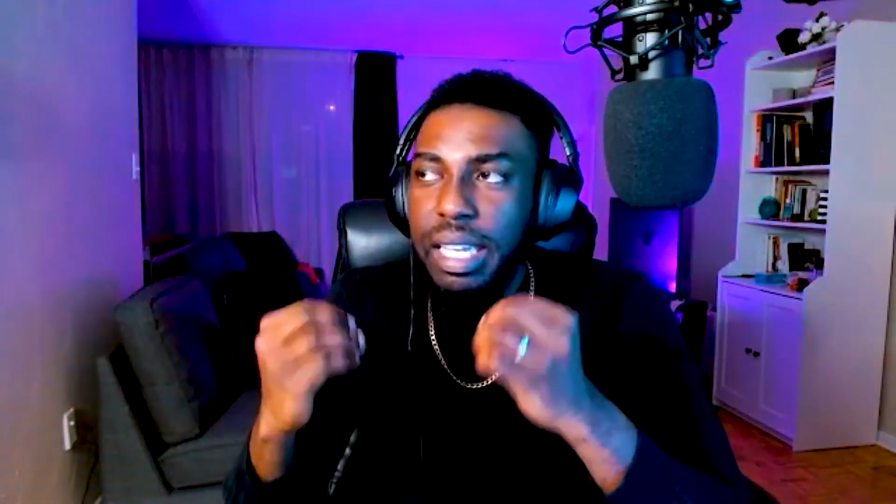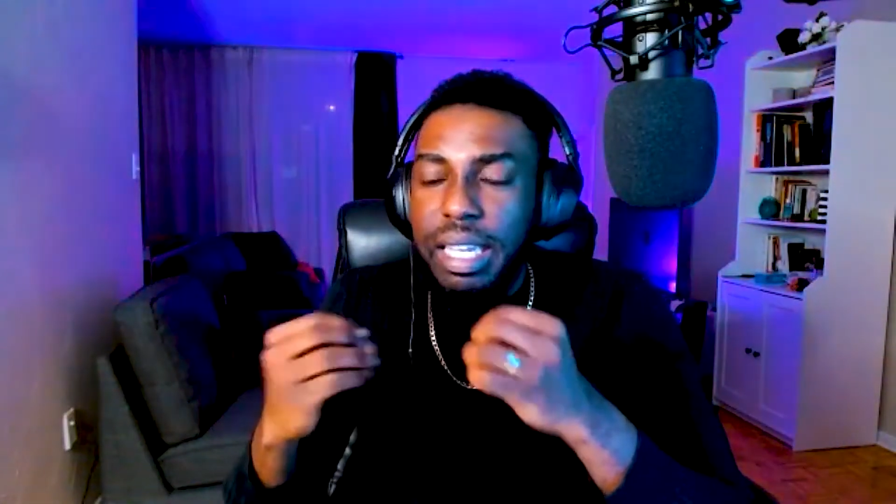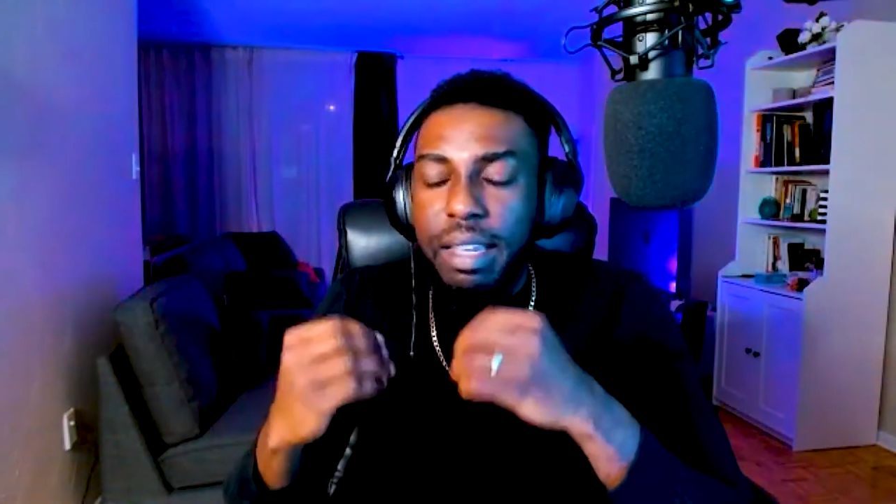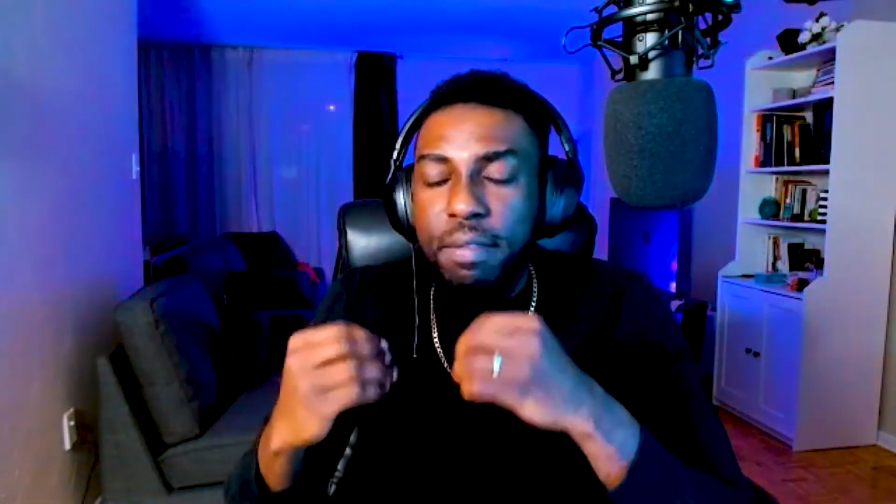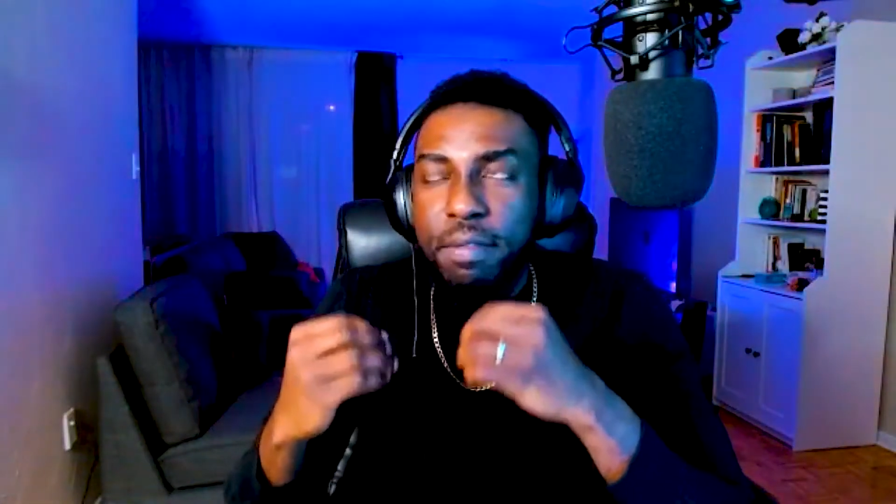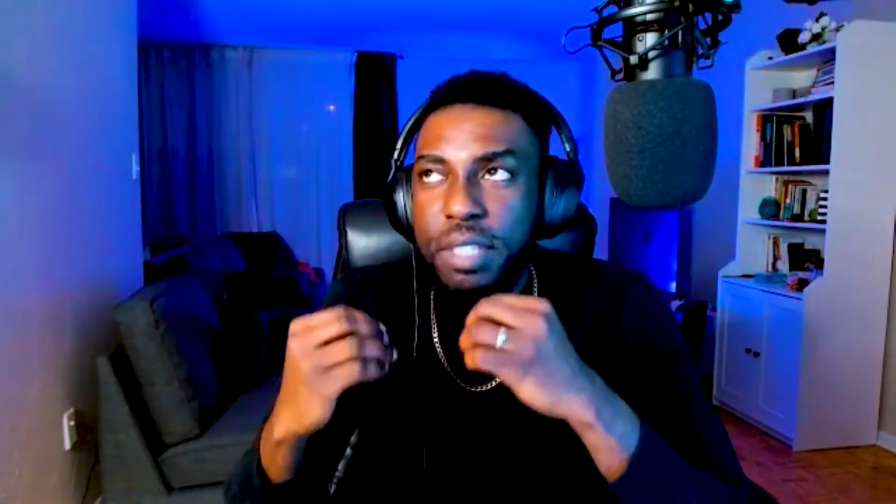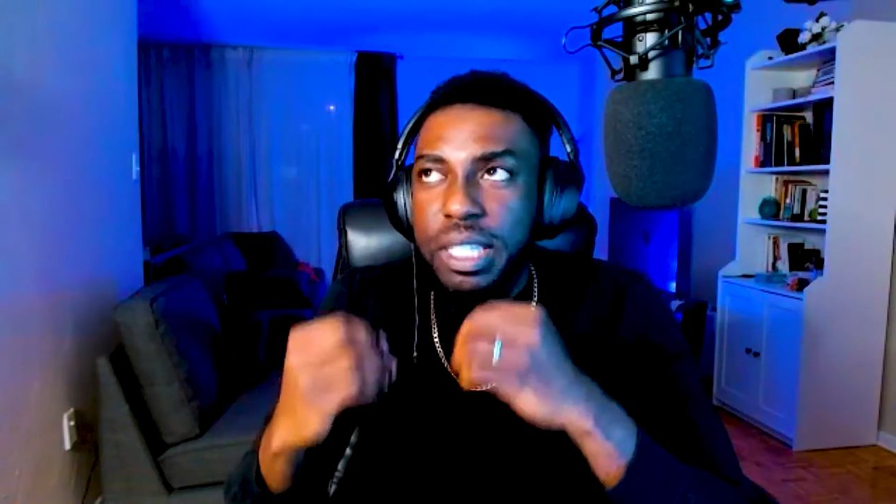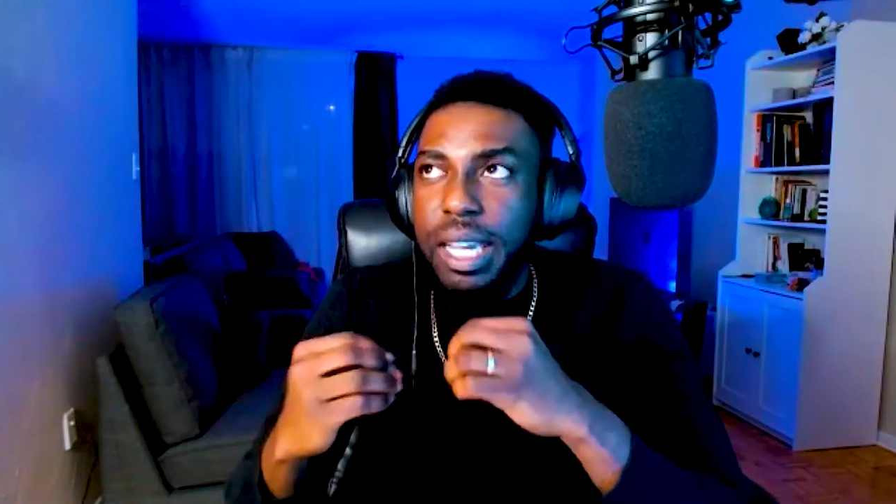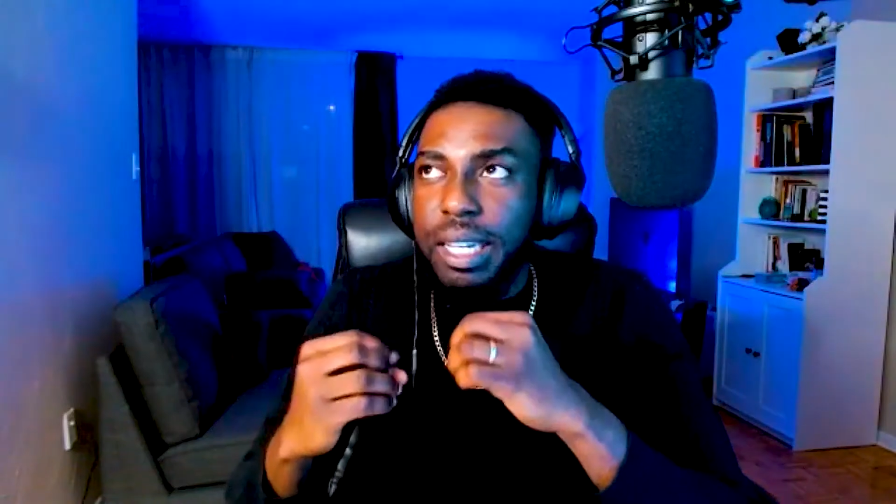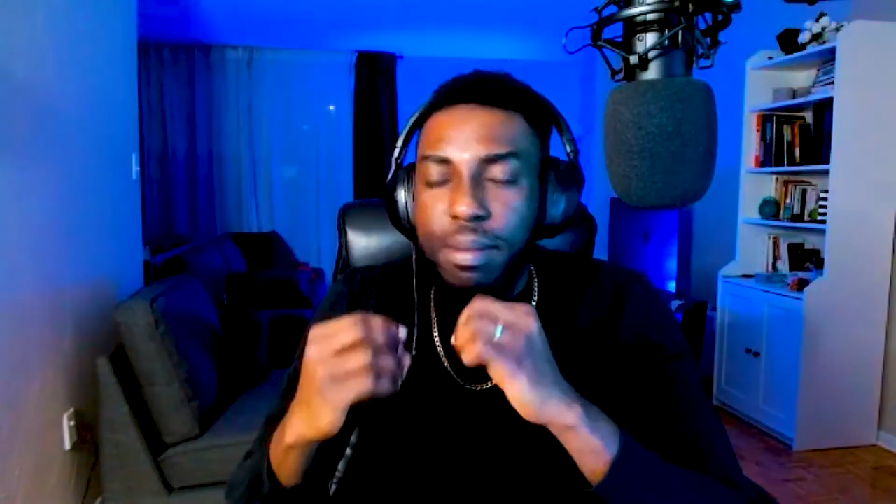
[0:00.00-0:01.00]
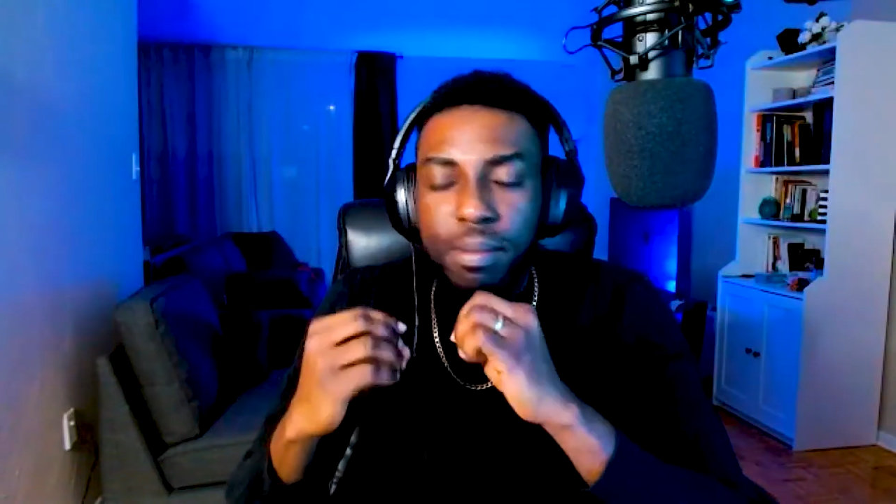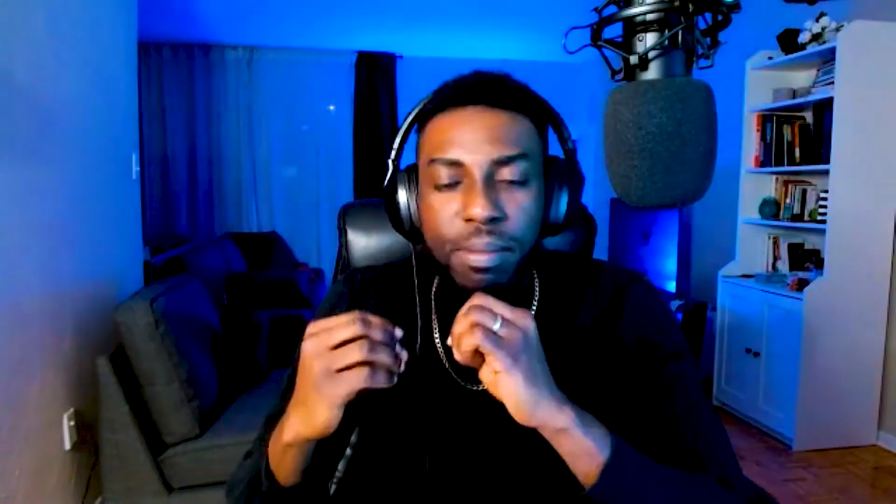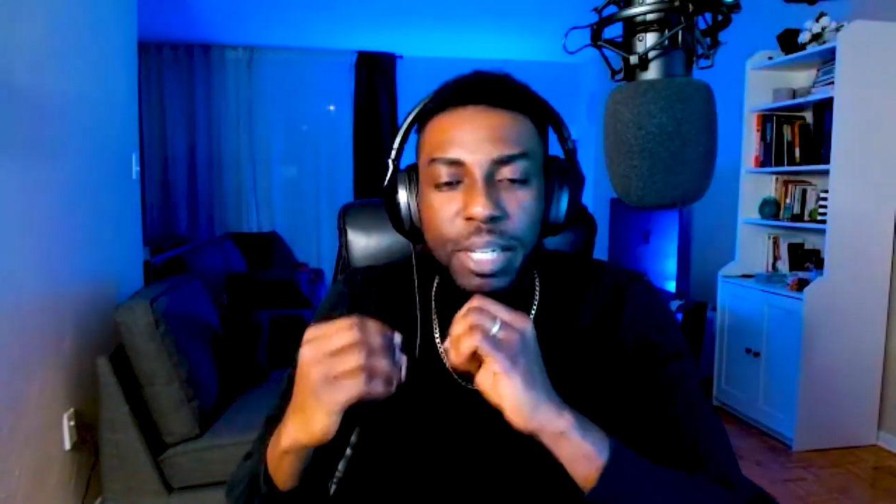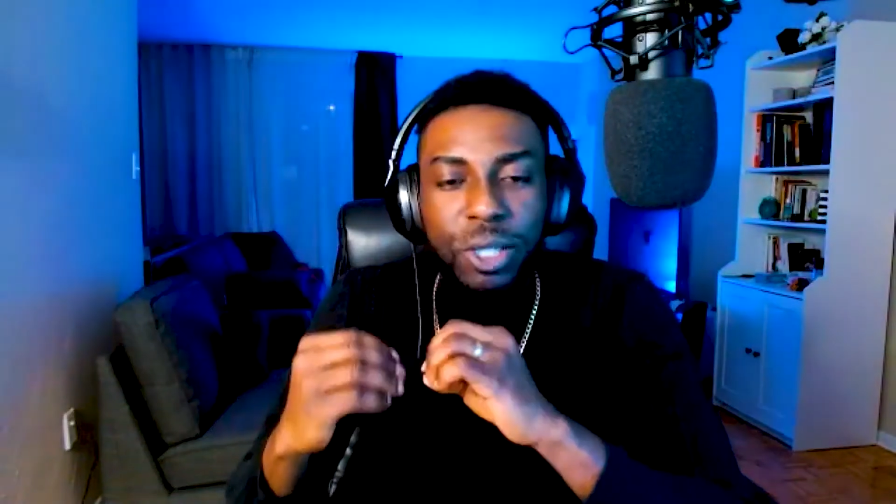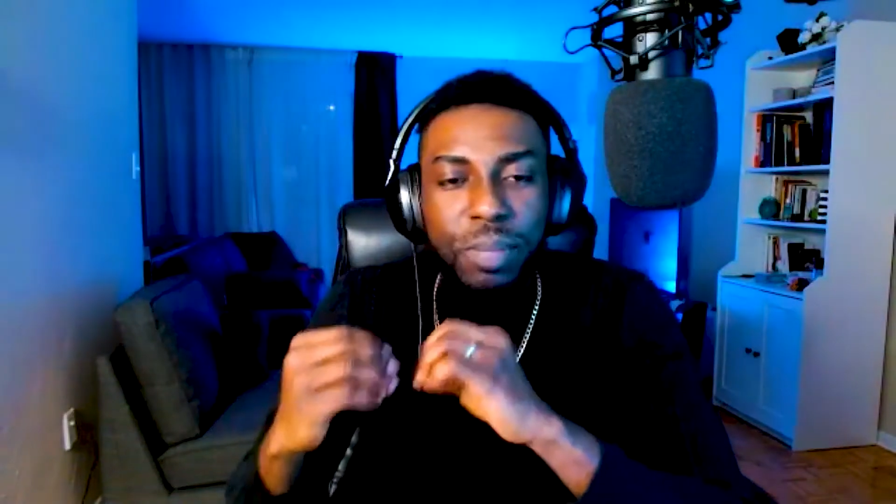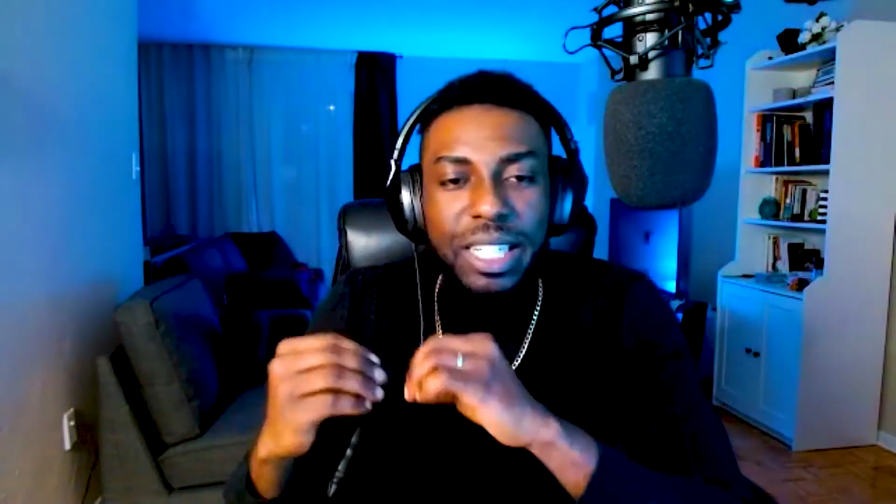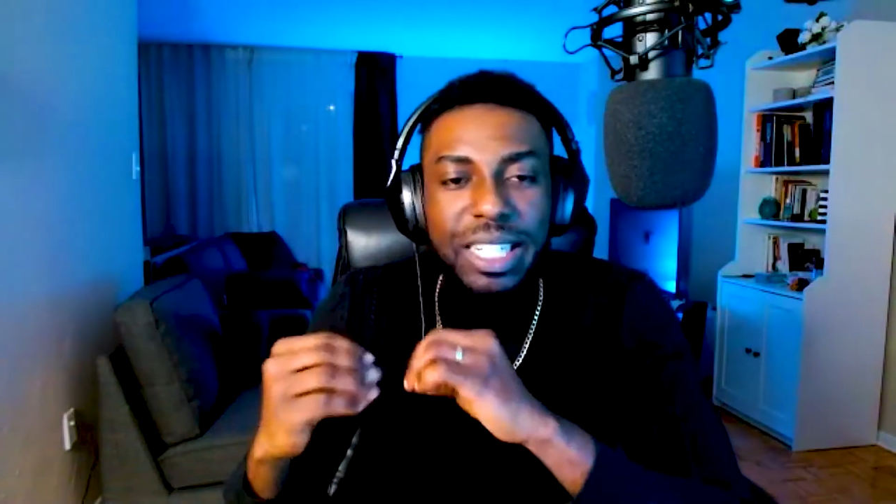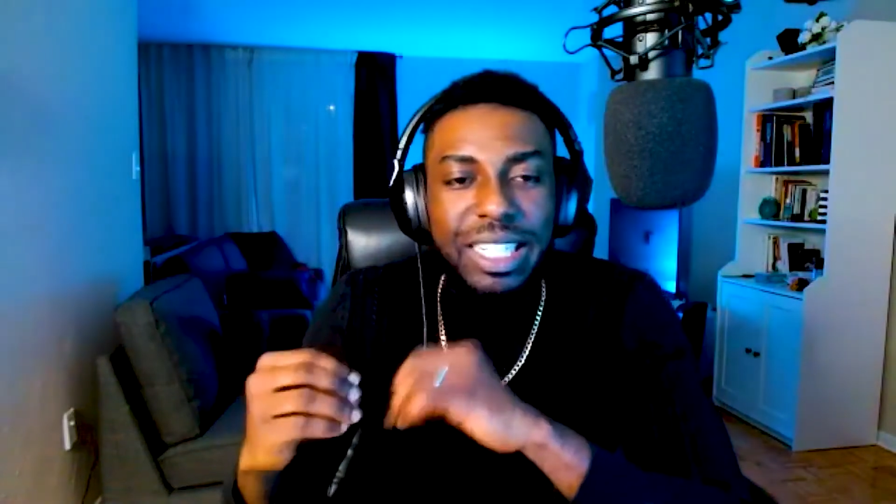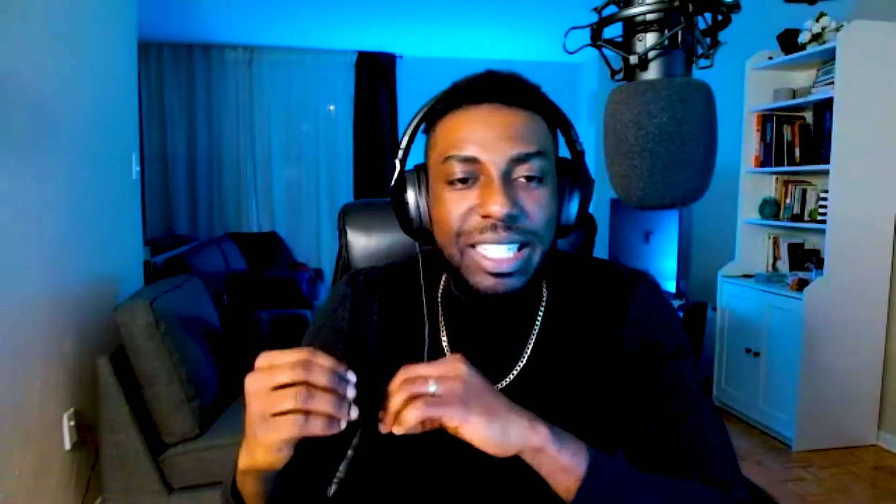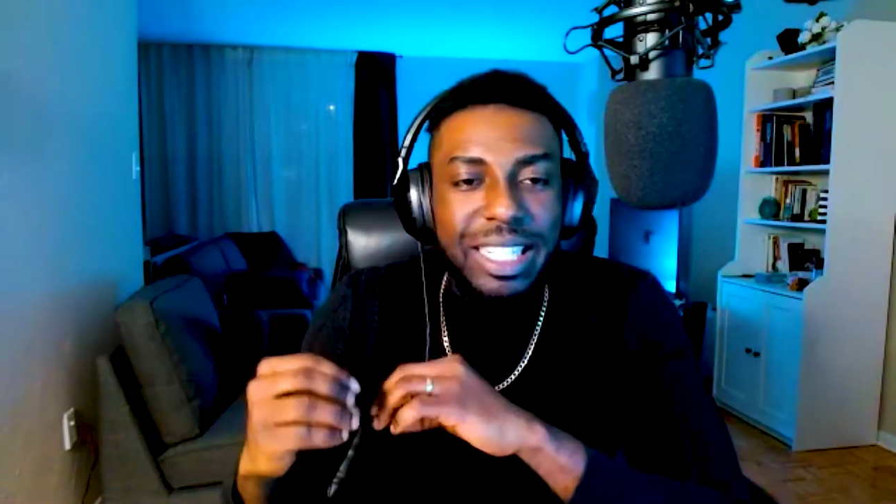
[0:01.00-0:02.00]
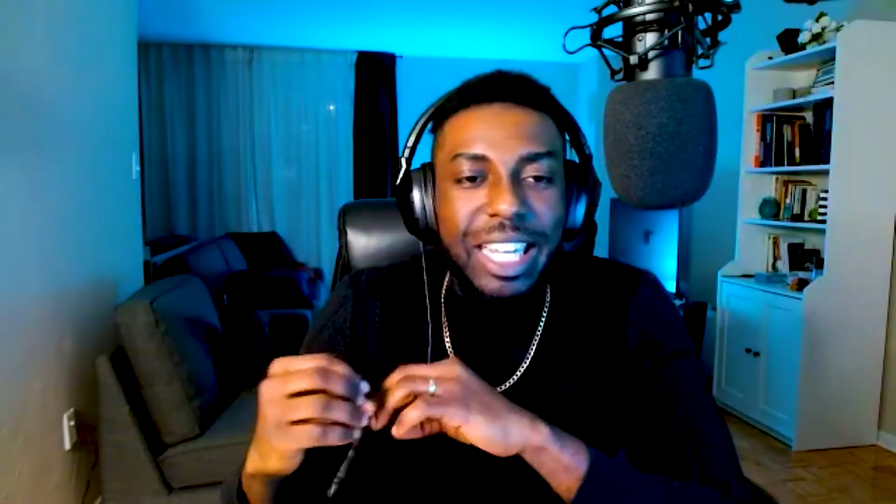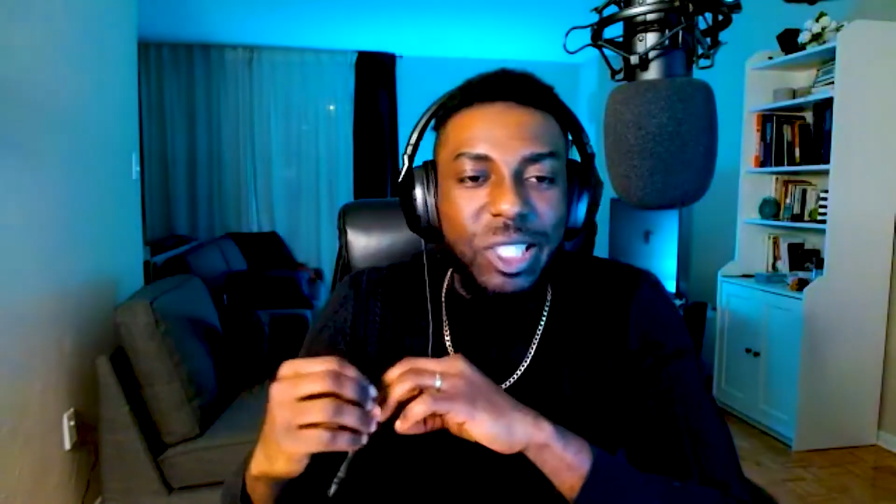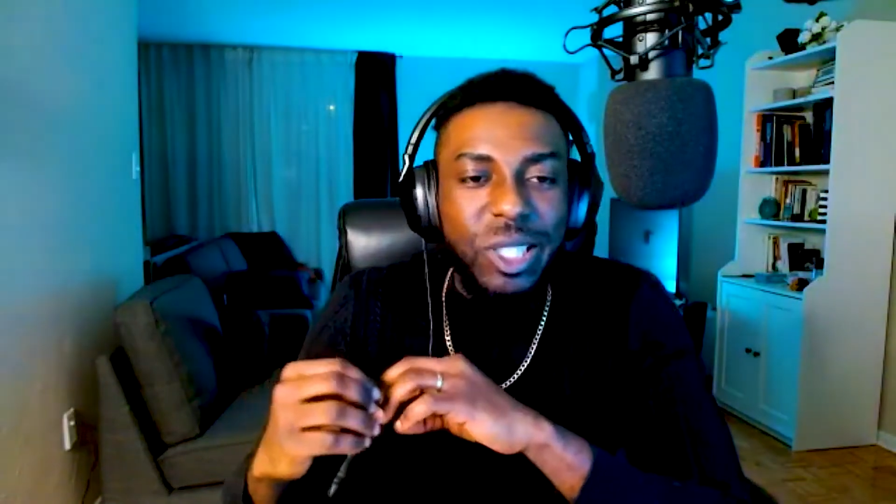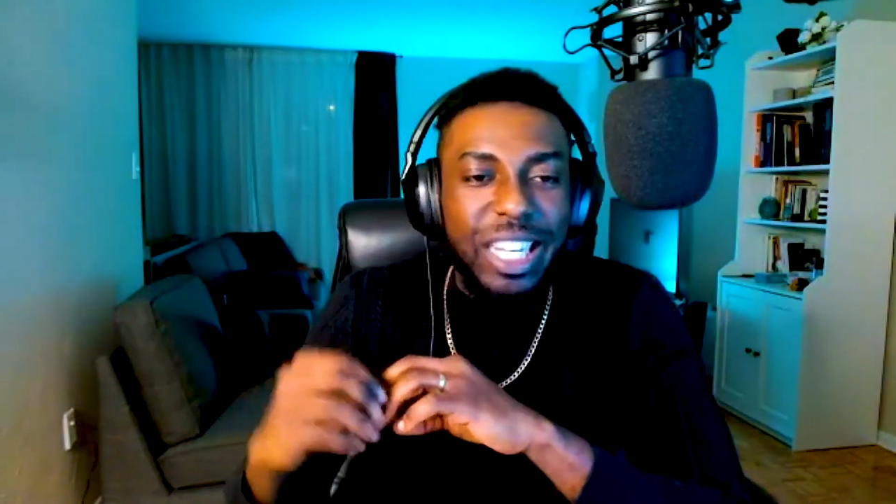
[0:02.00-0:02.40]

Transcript: if say Major Pane International